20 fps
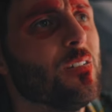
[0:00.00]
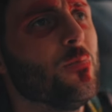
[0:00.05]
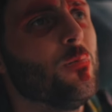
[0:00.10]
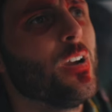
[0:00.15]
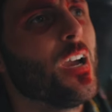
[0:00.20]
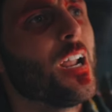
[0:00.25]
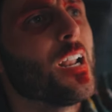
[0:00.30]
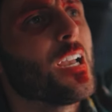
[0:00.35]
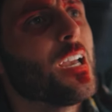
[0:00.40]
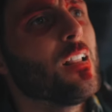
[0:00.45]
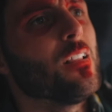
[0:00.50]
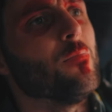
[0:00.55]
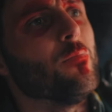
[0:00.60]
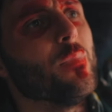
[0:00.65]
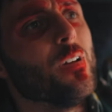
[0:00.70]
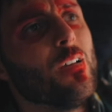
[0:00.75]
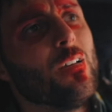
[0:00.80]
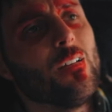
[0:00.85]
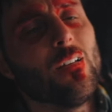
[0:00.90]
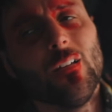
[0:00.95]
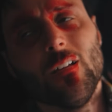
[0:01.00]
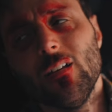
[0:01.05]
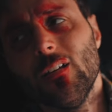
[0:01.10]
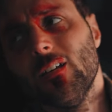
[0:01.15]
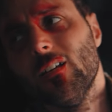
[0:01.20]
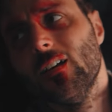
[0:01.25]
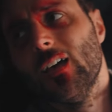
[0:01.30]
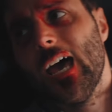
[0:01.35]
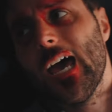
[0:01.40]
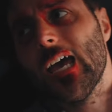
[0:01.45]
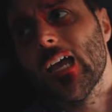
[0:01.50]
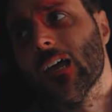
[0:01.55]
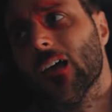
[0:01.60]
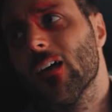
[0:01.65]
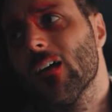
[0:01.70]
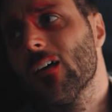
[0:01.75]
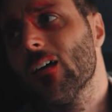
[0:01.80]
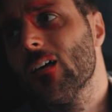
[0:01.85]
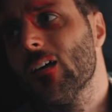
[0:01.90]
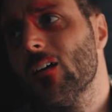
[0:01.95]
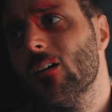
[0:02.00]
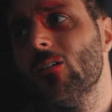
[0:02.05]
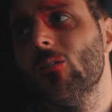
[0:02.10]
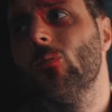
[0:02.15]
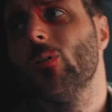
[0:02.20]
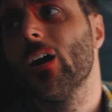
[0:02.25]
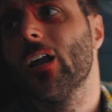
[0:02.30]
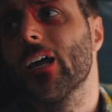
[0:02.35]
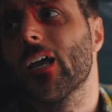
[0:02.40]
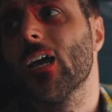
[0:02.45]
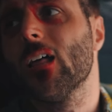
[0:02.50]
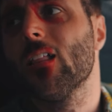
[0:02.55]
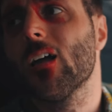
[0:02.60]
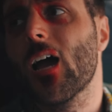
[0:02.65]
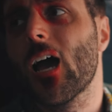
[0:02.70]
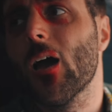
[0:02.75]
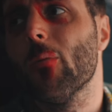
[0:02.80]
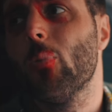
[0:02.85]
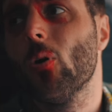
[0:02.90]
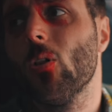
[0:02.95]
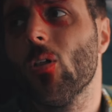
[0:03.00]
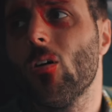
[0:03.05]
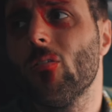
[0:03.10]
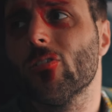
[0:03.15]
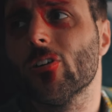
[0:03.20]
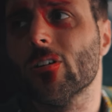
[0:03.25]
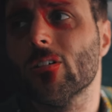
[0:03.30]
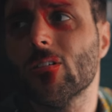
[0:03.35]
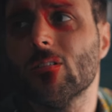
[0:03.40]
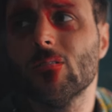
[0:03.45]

We gotta kill him. Hey, we gotta kill a guy. Pull over.